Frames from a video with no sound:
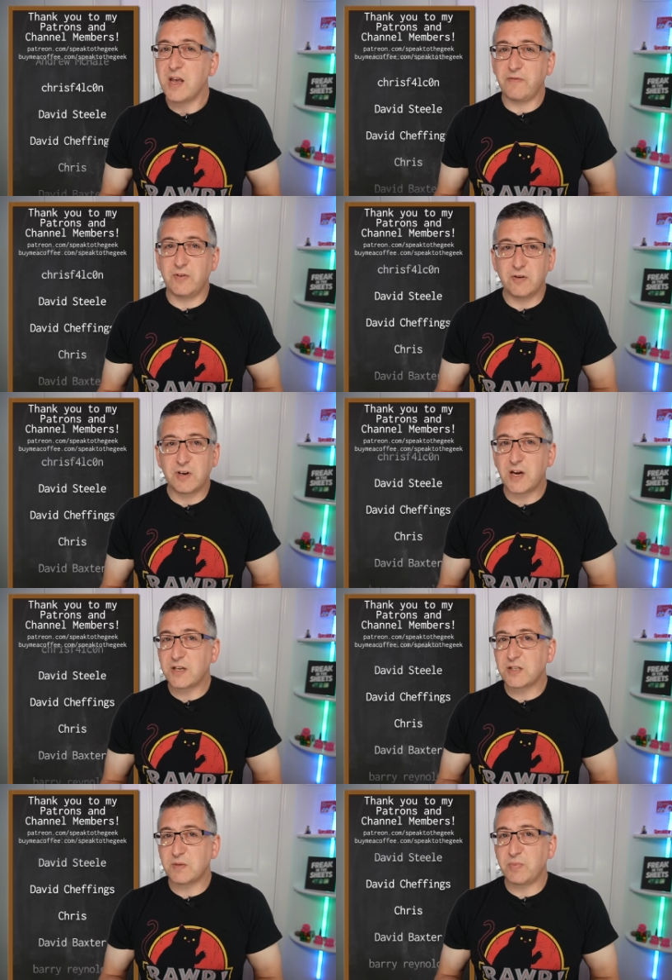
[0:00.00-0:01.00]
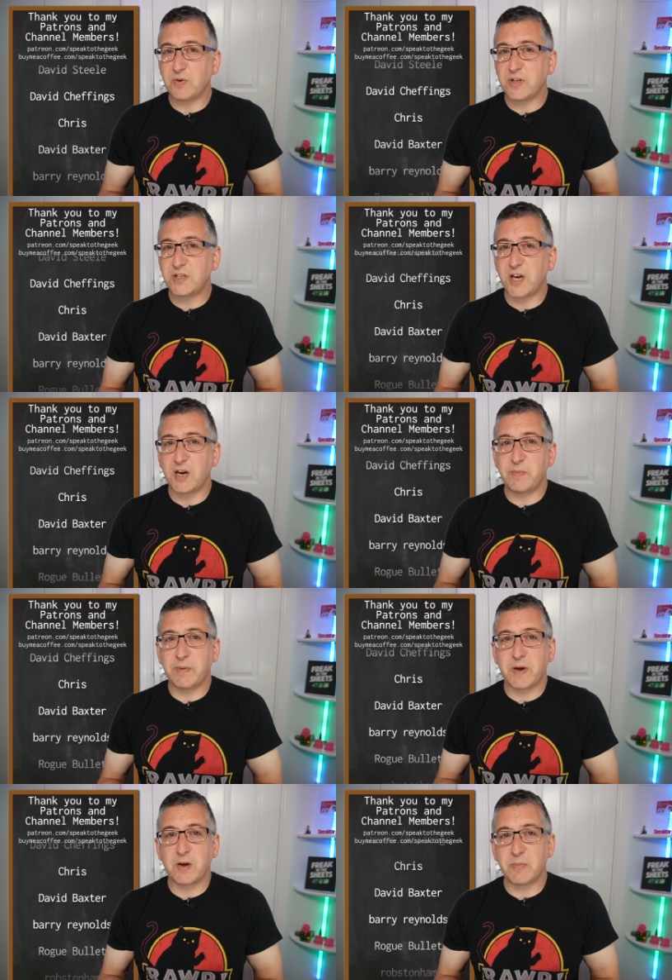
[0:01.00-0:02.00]
If you'd like to support the channel by
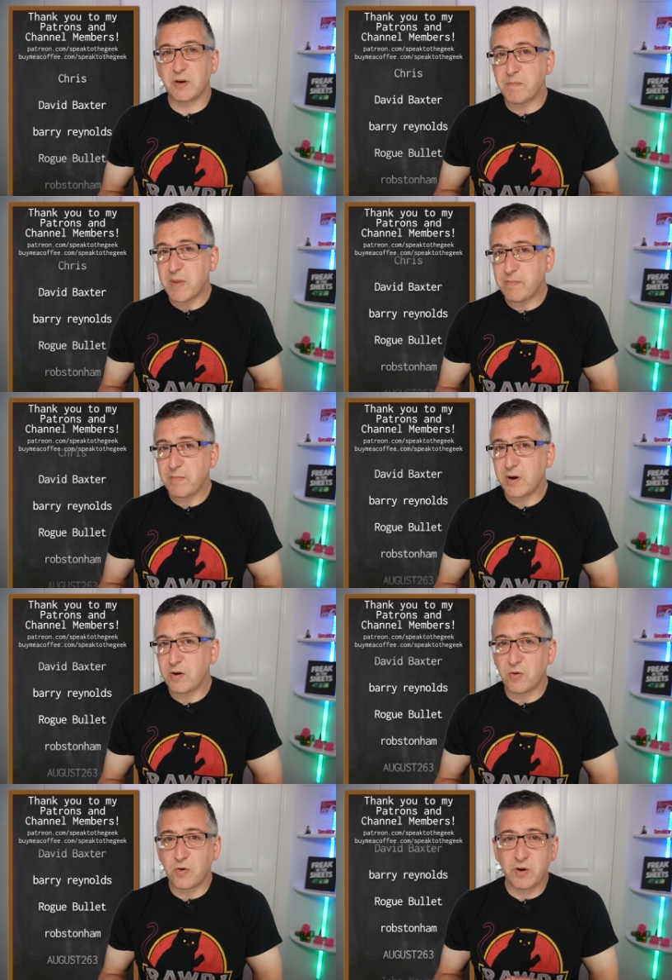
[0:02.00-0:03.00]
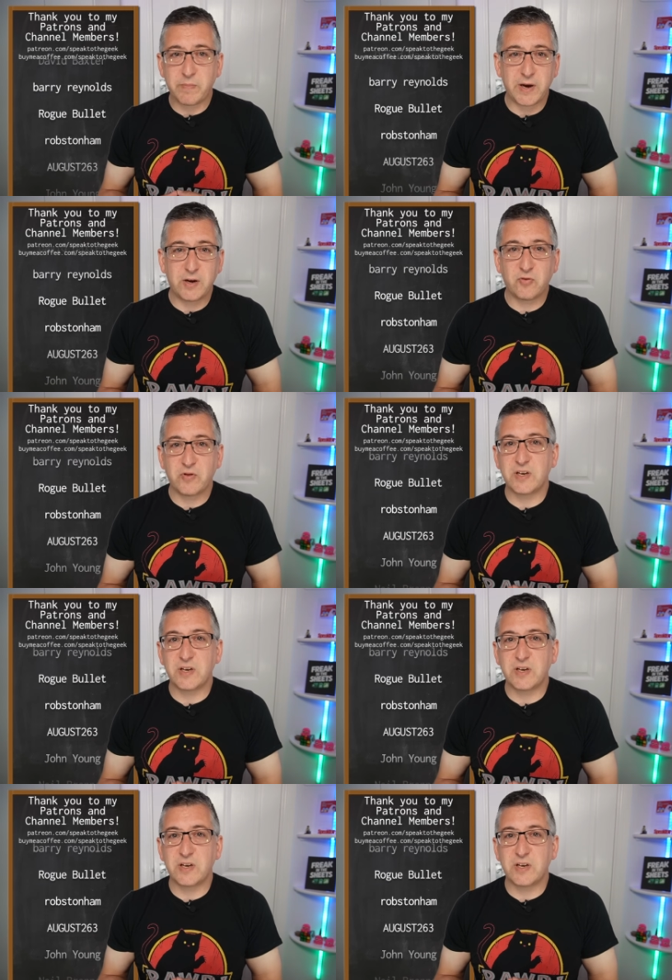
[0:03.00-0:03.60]
becoming a member or a patron,